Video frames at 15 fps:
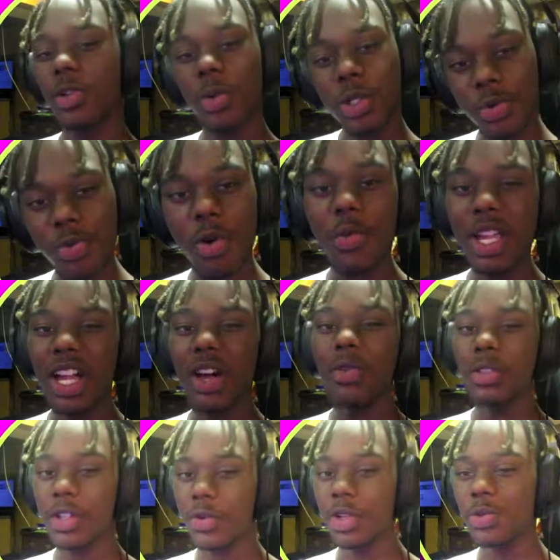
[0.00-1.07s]
So what, you, what we
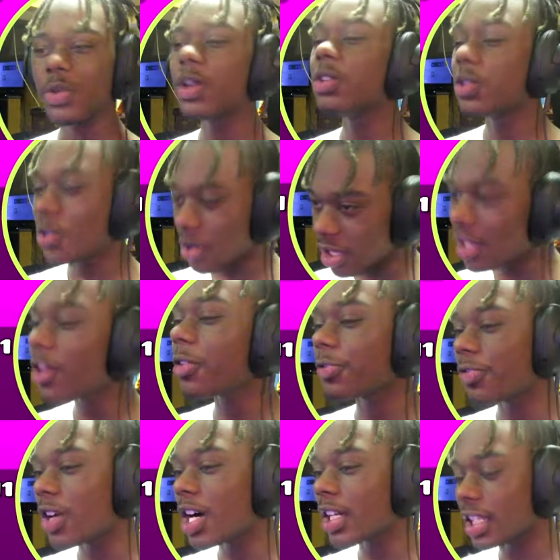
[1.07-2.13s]
gonna do is we gonna do Clutter
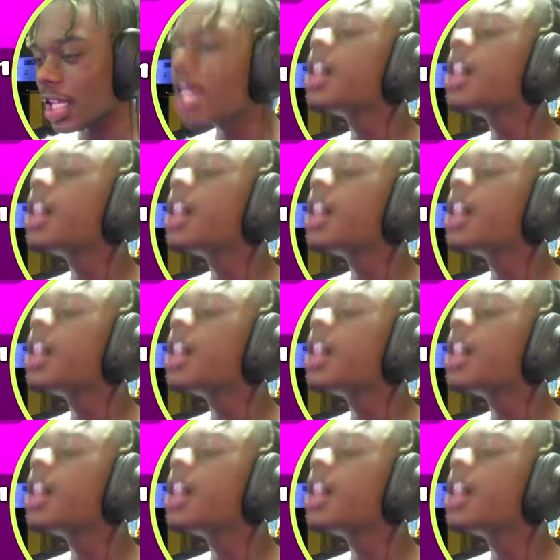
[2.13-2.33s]
Funk.